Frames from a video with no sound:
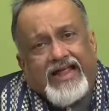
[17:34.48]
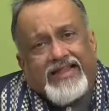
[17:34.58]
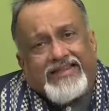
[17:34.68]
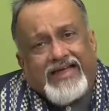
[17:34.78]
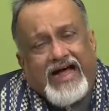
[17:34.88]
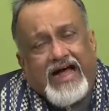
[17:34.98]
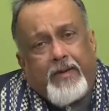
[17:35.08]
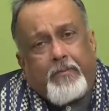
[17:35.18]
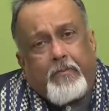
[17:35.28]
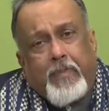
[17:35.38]
the
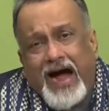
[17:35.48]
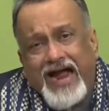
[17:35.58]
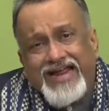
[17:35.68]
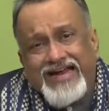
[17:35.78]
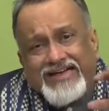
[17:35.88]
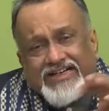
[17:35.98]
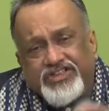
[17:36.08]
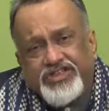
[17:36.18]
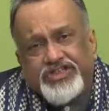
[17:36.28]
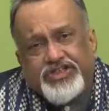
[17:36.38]
buying
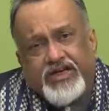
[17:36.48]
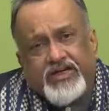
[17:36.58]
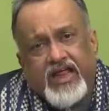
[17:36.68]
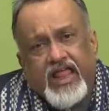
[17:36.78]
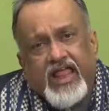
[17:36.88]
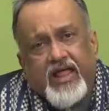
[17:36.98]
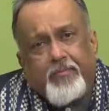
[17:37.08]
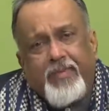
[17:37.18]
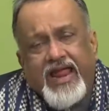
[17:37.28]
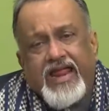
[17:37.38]
decision
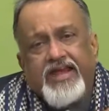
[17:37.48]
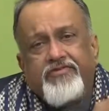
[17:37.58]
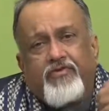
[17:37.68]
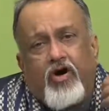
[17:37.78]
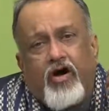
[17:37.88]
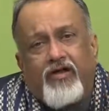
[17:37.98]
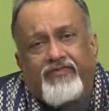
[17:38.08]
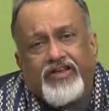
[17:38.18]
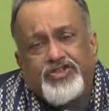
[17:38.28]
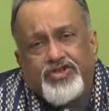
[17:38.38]
may
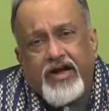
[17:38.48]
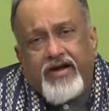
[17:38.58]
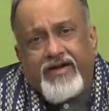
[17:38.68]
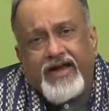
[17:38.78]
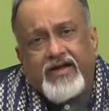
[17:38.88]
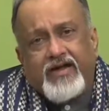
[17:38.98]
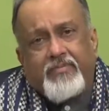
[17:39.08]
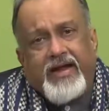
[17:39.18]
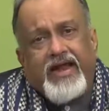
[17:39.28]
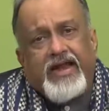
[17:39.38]
involve the children,
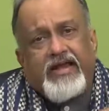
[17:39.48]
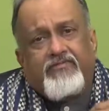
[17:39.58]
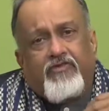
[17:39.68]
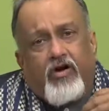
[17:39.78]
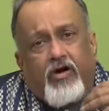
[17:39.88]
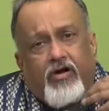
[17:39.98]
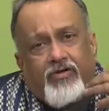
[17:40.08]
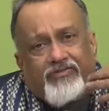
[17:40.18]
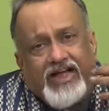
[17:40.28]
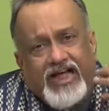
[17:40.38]
may
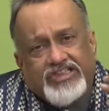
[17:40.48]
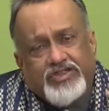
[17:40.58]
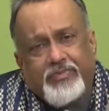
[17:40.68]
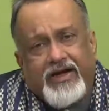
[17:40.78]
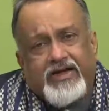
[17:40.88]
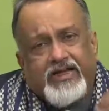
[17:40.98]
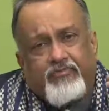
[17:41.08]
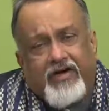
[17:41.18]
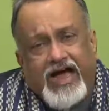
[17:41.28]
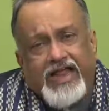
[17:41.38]
involve the husband, the
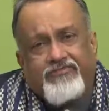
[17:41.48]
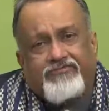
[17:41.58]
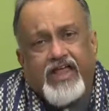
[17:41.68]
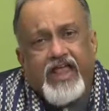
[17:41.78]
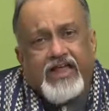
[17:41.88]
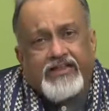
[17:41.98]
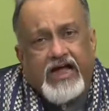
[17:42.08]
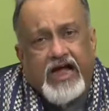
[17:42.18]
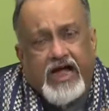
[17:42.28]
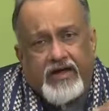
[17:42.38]
wife,
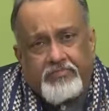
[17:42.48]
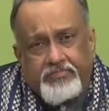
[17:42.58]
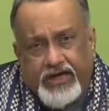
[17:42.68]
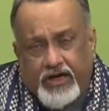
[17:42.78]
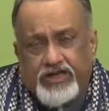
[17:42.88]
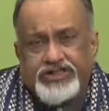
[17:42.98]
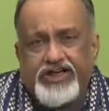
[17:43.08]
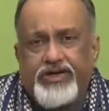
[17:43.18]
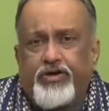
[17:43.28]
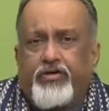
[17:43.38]
because
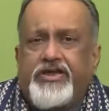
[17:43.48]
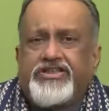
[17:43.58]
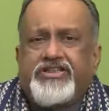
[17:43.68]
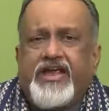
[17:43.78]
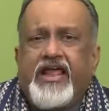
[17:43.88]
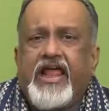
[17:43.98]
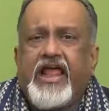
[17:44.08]
it is a